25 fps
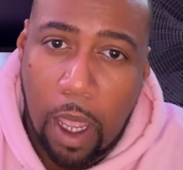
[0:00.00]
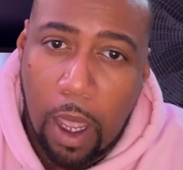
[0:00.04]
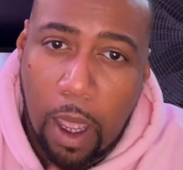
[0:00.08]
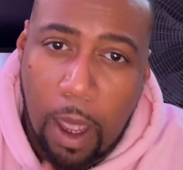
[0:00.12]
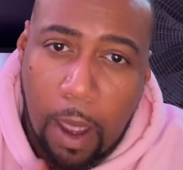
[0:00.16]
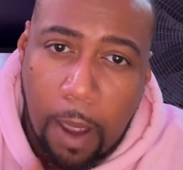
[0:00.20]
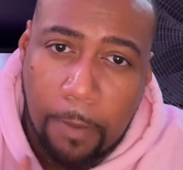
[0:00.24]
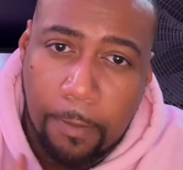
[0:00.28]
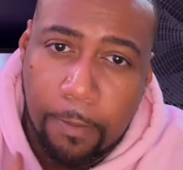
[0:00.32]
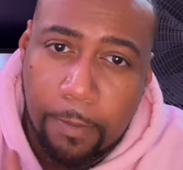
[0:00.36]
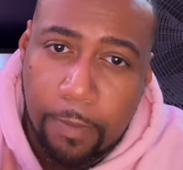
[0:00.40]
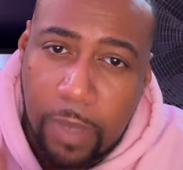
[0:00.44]

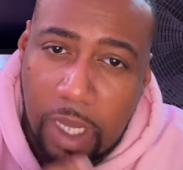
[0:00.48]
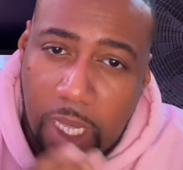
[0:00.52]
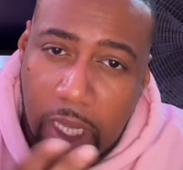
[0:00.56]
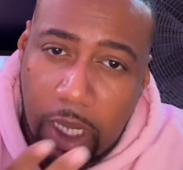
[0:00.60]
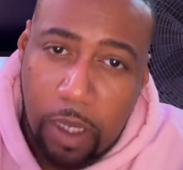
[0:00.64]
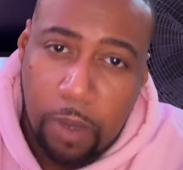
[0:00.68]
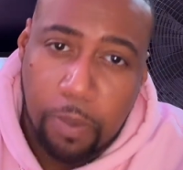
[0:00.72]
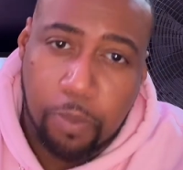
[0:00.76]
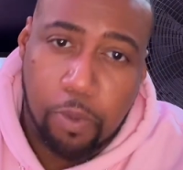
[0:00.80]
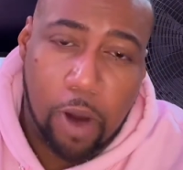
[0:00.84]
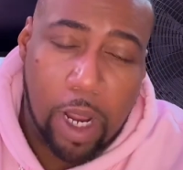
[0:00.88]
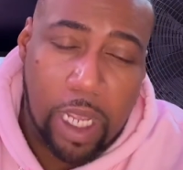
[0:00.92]
I'm in
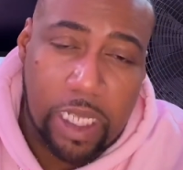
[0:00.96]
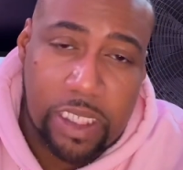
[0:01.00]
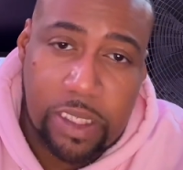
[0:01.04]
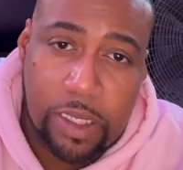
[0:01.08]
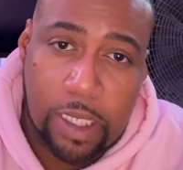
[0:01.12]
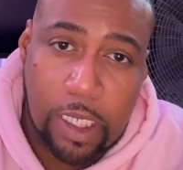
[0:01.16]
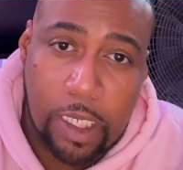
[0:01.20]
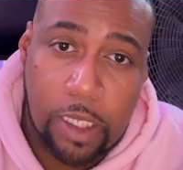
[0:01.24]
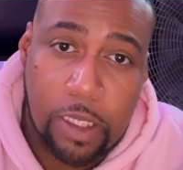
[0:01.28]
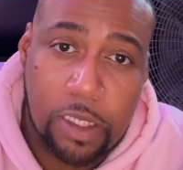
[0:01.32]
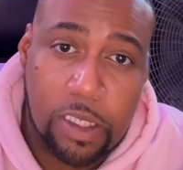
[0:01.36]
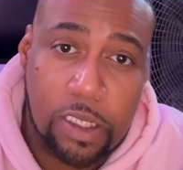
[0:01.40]
the
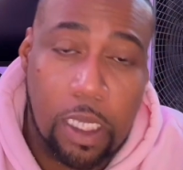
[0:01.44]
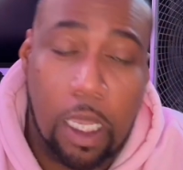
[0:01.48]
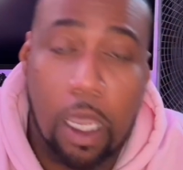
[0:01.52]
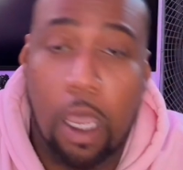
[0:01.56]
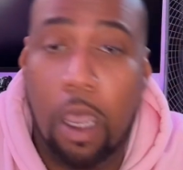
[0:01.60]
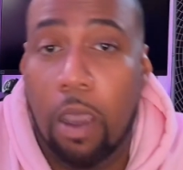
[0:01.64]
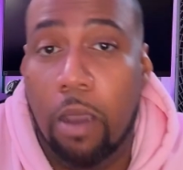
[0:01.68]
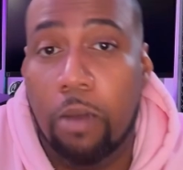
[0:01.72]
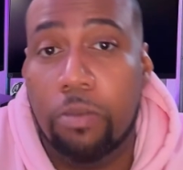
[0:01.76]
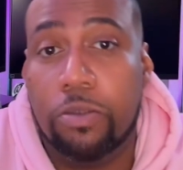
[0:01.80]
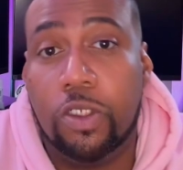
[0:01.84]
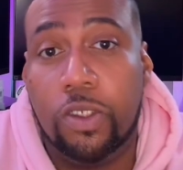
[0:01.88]
process
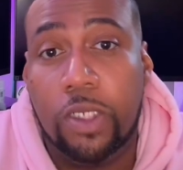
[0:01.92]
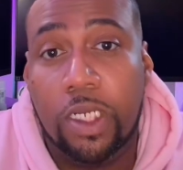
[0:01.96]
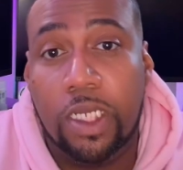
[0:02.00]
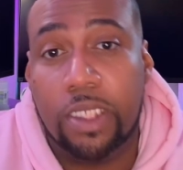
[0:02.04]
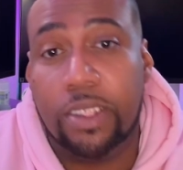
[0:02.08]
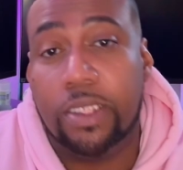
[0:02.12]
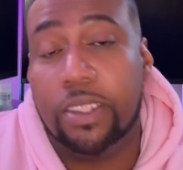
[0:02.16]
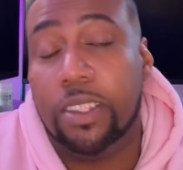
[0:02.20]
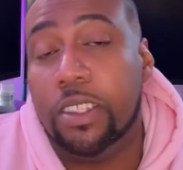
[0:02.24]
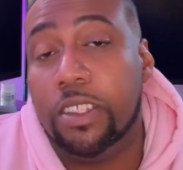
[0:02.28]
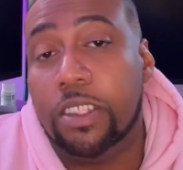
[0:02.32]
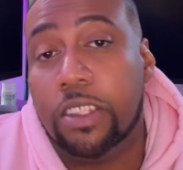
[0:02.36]
of
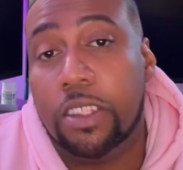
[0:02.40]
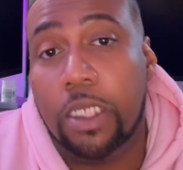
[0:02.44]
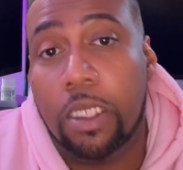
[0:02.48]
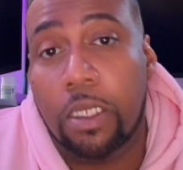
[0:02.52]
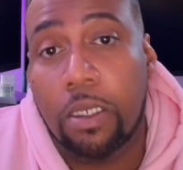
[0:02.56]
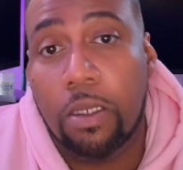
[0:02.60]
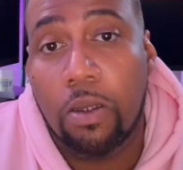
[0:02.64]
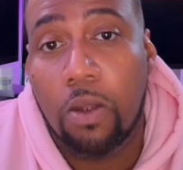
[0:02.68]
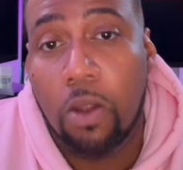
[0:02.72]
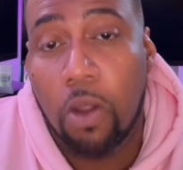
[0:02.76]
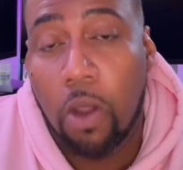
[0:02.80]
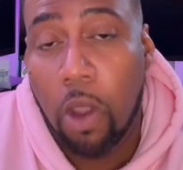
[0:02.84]
transition.
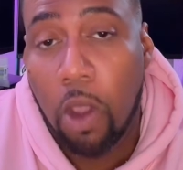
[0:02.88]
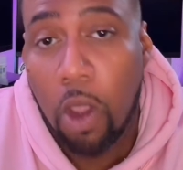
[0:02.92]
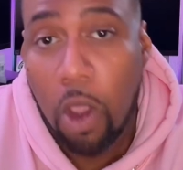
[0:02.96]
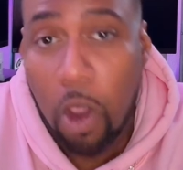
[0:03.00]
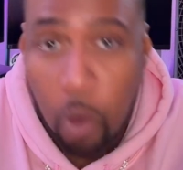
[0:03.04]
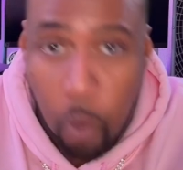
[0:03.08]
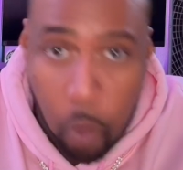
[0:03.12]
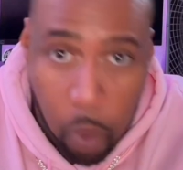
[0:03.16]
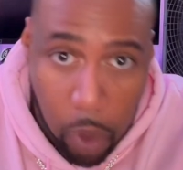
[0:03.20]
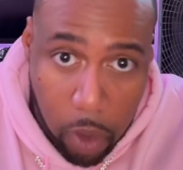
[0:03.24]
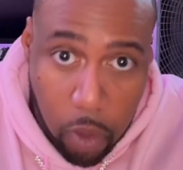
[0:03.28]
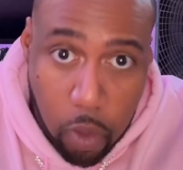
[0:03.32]

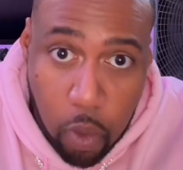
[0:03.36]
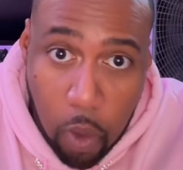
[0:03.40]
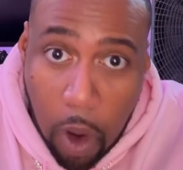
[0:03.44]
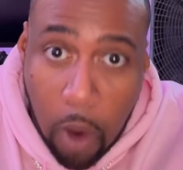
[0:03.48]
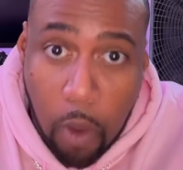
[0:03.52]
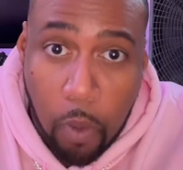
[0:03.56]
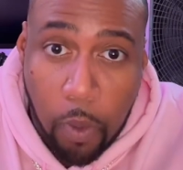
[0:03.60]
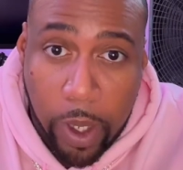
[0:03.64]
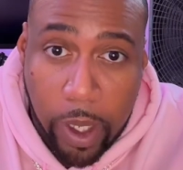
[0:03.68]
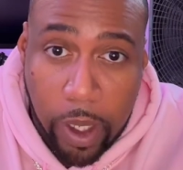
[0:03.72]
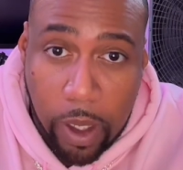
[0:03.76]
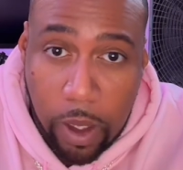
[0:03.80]
We're
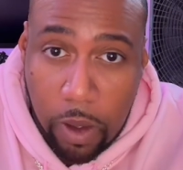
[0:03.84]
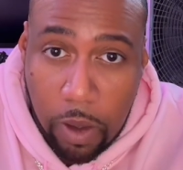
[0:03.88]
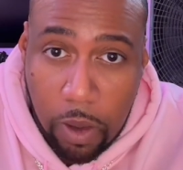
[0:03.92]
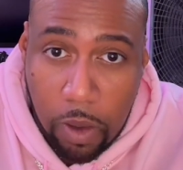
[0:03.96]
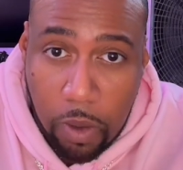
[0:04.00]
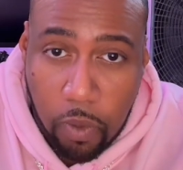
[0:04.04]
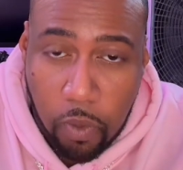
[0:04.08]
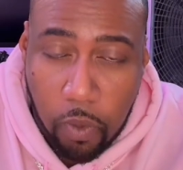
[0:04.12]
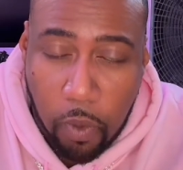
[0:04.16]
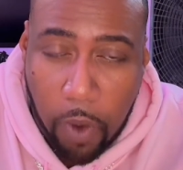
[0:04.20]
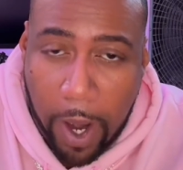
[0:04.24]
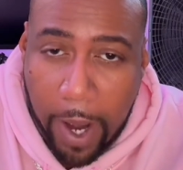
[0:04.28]
growing,
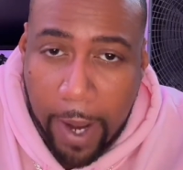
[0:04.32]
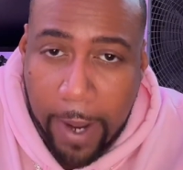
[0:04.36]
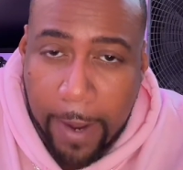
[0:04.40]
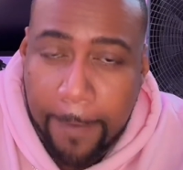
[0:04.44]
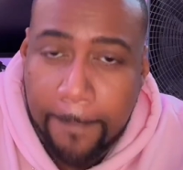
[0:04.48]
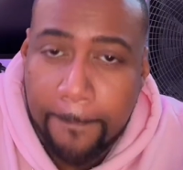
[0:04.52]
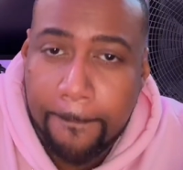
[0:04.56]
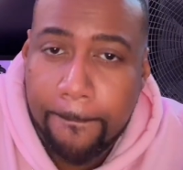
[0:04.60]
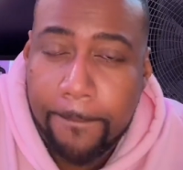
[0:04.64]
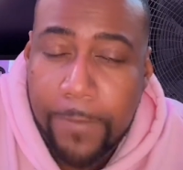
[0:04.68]
right?